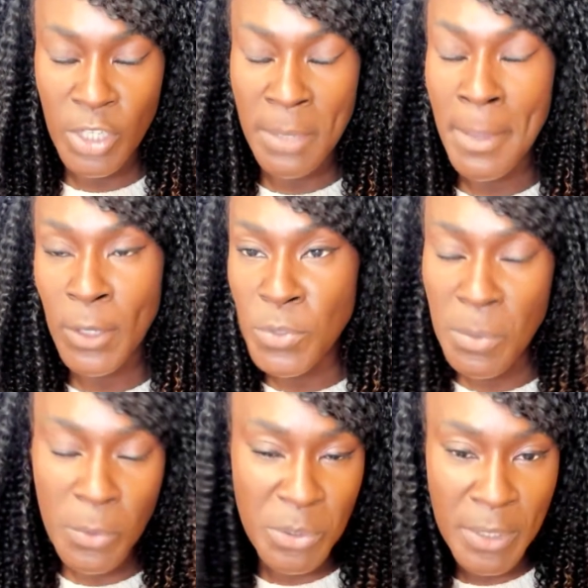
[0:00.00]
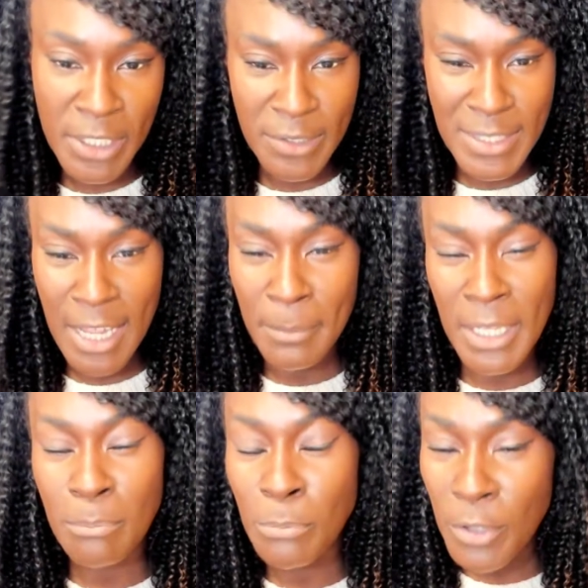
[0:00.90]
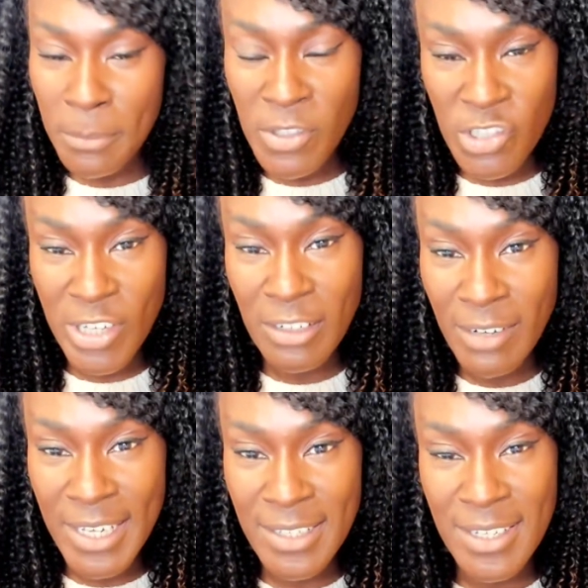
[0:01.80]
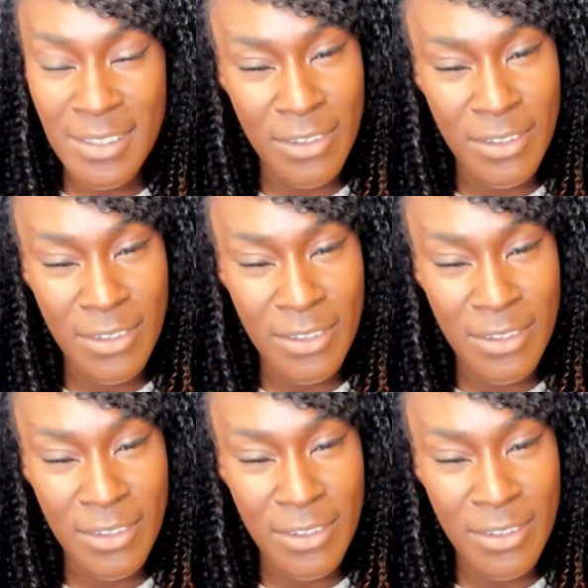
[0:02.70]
You may also want to include how many appointments generated.